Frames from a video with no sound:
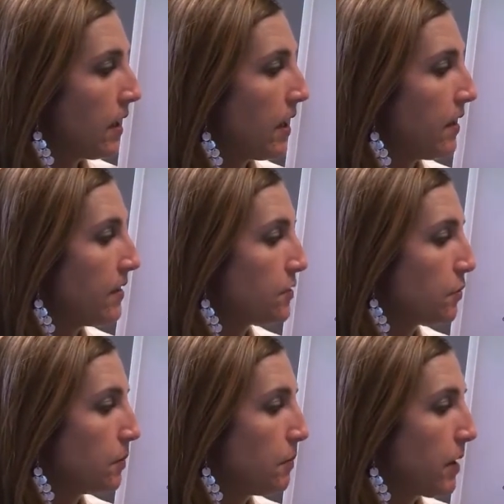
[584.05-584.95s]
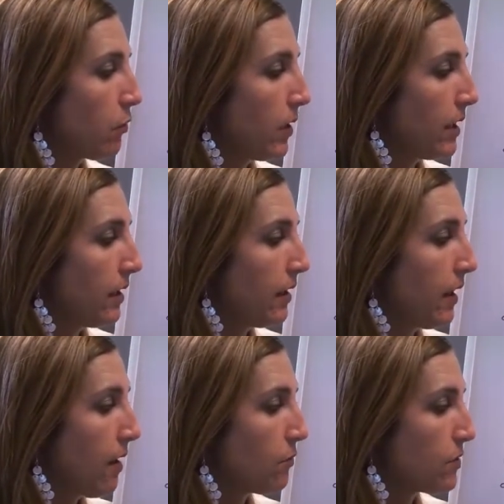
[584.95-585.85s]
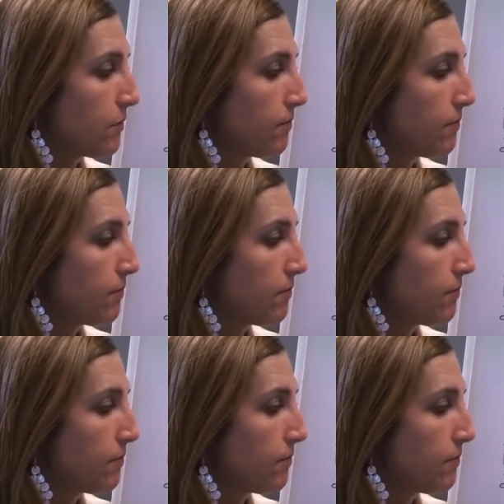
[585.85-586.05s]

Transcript: and this would be my credited account.